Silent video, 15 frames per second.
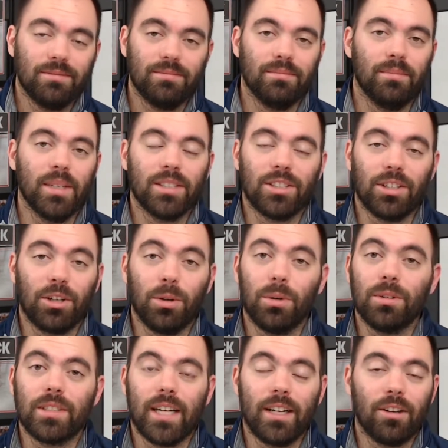miss a
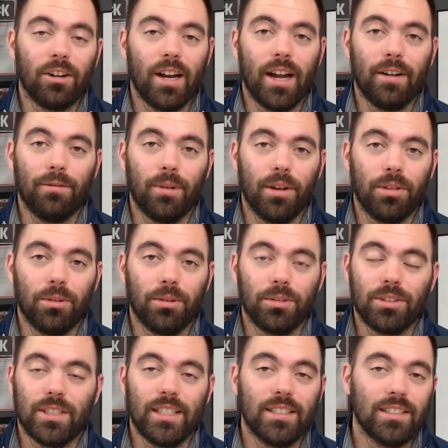goaltender halfway through the
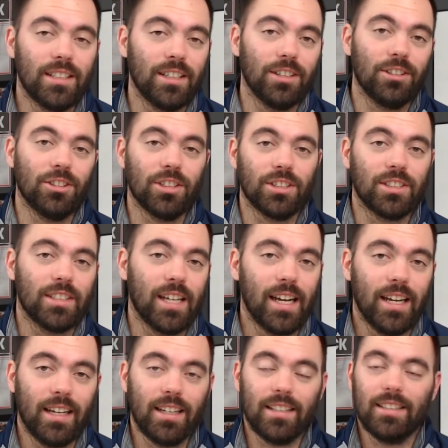season and you just
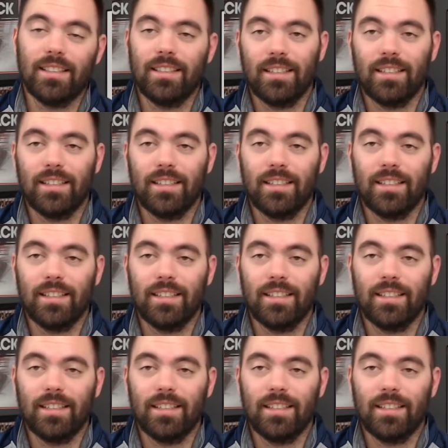tank.